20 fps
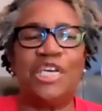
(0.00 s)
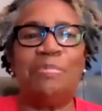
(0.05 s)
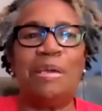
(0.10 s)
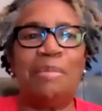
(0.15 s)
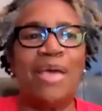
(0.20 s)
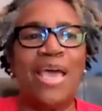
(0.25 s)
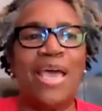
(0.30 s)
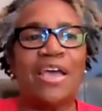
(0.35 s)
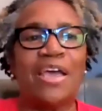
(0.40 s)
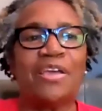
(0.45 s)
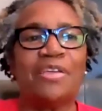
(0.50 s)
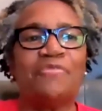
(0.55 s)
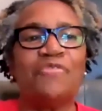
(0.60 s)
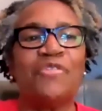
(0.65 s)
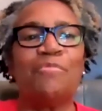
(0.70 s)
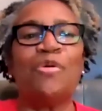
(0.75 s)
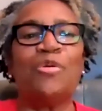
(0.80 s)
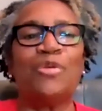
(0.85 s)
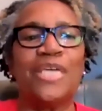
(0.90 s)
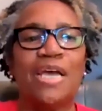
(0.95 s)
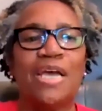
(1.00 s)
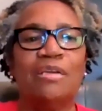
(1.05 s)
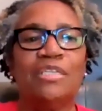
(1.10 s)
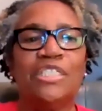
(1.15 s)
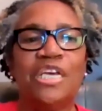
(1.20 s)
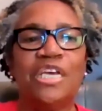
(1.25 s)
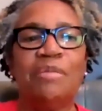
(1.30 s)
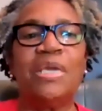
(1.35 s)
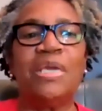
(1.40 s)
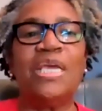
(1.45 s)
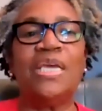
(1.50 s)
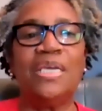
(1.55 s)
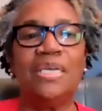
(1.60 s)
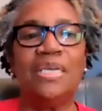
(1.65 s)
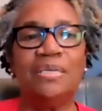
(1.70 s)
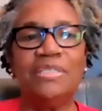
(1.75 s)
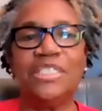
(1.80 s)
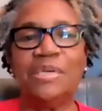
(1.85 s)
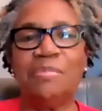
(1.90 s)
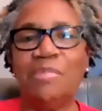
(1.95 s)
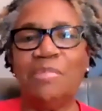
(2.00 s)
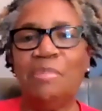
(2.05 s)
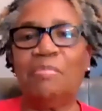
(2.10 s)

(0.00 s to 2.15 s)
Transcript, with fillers: Jimmy Mack from Motown, Jimmy. Jimmy.